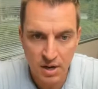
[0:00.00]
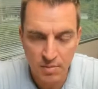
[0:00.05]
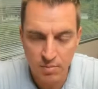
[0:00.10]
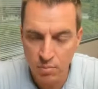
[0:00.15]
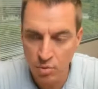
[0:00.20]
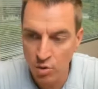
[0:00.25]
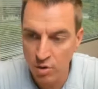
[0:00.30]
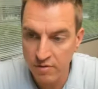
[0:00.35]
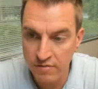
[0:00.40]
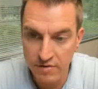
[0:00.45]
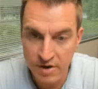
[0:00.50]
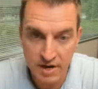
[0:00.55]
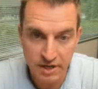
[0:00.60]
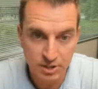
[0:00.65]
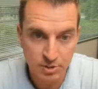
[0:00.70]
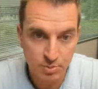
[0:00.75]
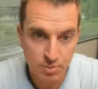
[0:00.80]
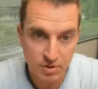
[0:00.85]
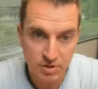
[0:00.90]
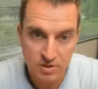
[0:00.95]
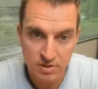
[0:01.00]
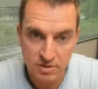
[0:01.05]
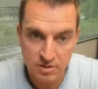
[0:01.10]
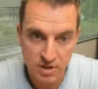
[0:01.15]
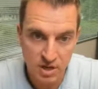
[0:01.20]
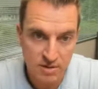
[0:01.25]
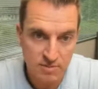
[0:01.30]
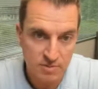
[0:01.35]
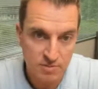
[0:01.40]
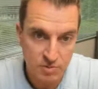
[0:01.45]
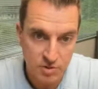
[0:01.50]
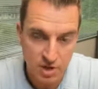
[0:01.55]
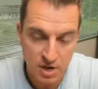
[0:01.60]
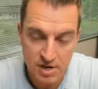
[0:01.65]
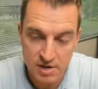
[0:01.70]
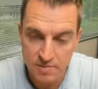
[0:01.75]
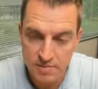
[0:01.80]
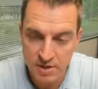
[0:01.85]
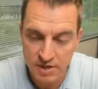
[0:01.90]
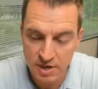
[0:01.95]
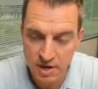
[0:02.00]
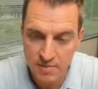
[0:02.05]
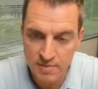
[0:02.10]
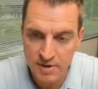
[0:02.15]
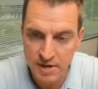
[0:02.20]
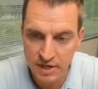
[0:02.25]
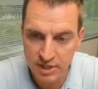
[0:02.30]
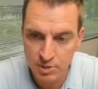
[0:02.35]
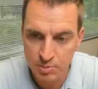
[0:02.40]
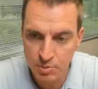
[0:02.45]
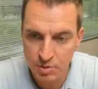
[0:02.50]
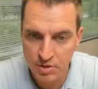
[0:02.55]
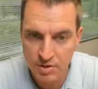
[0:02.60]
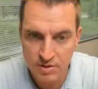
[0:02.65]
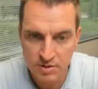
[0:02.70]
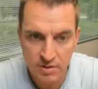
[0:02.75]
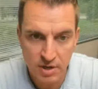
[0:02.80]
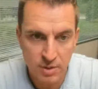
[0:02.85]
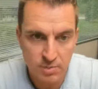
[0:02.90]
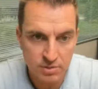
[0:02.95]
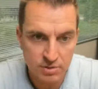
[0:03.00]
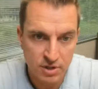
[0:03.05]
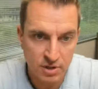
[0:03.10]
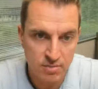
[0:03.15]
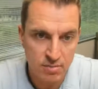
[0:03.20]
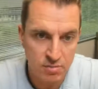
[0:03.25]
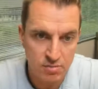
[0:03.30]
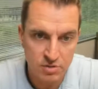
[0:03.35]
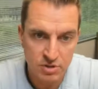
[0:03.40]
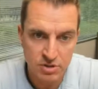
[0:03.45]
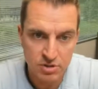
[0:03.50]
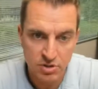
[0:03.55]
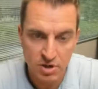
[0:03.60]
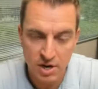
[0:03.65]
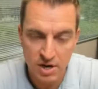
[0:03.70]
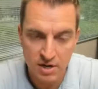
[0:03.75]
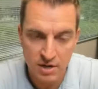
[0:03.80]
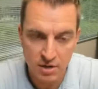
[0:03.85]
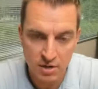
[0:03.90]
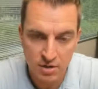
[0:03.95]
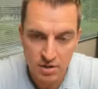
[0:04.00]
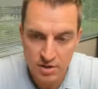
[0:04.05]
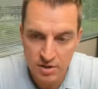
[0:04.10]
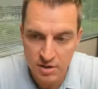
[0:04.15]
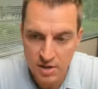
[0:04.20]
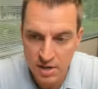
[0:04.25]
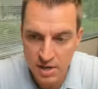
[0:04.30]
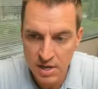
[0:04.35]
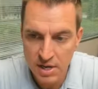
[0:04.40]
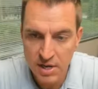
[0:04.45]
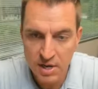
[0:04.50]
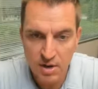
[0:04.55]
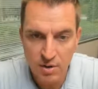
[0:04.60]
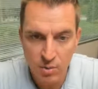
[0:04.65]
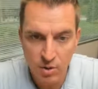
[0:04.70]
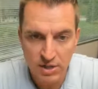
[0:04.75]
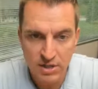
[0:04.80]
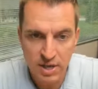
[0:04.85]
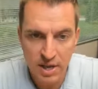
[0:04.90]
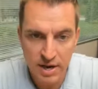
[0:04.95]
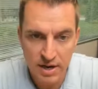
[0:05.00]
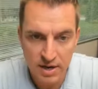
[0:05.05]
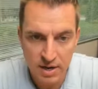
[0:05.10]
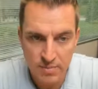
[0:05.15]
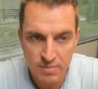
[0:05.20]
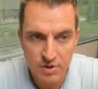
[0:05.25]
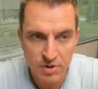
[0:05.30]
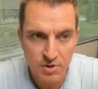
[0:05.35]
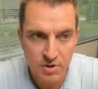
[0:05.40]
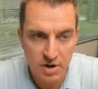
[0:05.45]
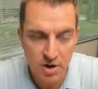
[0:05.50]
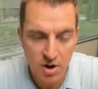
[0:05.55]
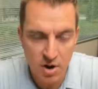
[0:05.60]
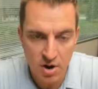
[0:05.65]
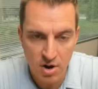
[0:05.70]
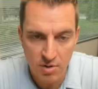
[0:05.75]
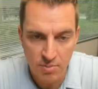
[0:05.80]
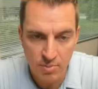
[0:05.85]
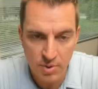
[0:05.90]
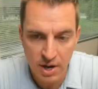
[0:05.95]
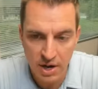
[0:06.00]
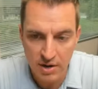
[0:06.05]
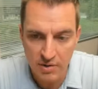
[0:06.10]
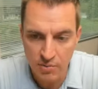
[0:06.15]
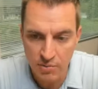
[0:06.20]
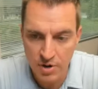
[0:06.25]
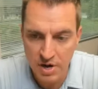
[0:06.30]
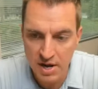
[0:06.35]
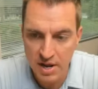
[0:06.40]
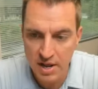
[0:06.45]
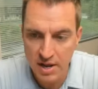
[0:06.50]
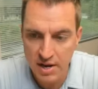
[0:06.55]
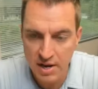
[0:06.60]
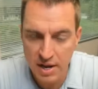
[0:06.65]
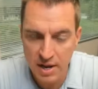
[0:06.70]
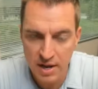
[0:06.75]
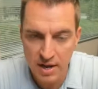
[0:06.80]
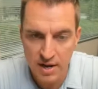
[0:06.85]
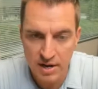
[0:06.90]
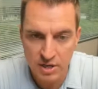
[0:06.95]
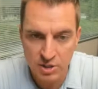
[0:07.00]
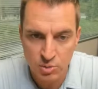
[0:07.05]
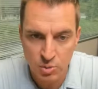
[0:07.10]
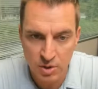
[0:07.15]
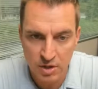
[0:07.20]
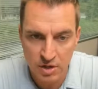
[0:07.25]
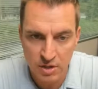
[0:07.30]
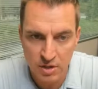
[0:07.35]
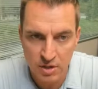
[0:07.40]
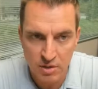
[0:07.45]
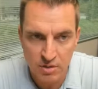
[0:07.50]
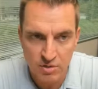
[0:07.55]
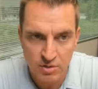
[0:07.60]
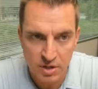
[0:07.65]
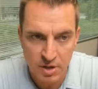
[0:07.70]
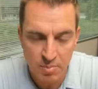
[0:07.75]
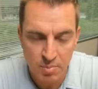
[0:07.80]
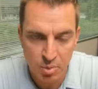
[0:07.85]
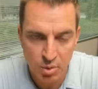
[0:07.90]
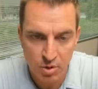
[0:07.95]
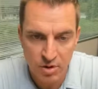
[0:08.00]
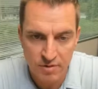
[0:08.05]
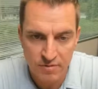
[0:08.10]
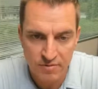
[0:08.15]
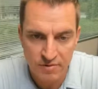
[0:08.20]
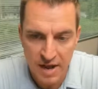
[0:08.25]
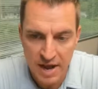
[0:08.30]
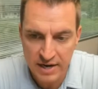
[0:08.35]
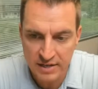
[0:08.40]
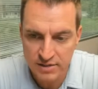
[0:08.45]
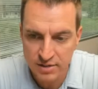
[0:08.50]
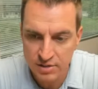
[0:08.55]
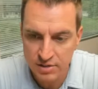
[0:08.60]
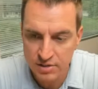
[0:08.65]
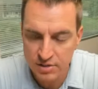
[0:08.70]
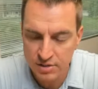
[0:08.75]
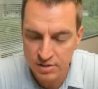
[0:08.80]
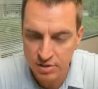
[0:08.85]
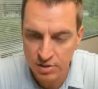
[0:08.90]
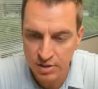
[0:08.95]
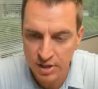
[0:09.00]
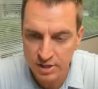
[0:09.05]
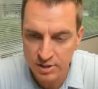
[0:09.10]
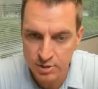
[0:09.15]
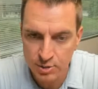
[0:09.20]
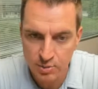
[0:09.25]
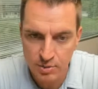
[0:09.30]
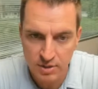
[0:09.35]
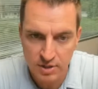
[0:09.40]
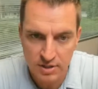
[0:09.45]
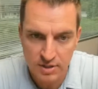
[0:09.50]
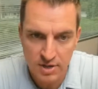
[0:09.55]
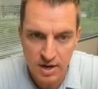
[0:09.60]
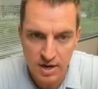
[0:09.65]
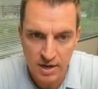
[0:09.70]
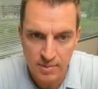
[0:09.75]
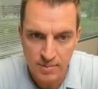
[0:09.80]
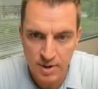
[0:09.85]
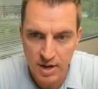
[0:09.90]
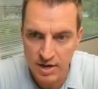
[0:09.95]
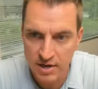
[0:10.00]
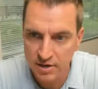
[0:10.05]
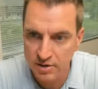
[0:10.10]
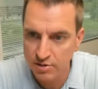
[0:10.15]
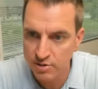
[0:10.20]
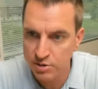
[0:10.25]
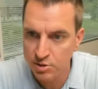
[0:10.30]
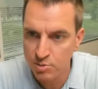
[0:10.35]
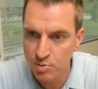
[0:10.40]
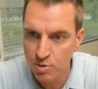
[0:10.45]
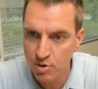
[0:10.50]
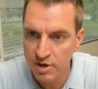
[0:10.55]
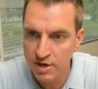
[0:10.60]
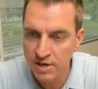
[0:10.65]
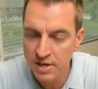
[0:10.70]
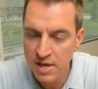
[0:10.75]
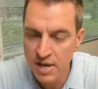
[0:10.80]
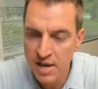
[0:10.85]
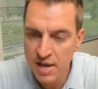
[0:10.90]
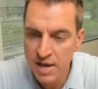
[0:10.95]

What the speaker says: more of an expert in some. I'm trying to become an expert in some. Some I'm just trying to learn what the heck I'm doing at all. But reading is one of those important factors, and so that's what we're going to talk about here this morning.